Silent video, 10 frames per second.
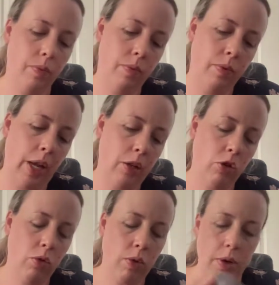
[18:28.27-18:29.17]

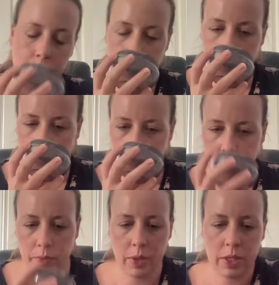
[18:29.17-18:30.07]
Natura.
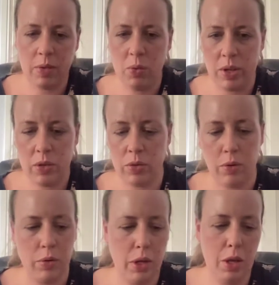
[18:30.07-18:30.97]
So I'm not really
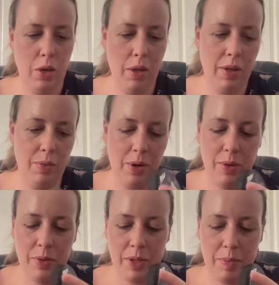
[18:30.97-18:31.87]
sure
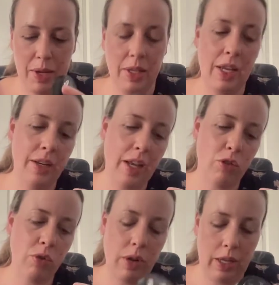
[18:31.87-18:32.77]
what the make. Yeah,
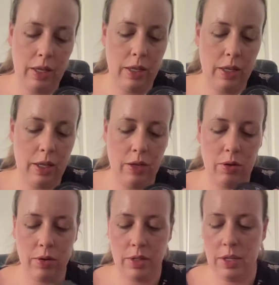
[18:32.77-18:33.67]
Natura
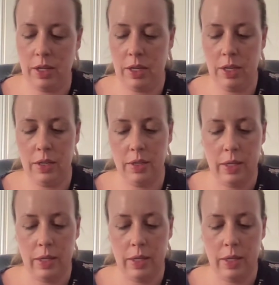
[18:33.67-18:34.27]
Ecos, I think it is.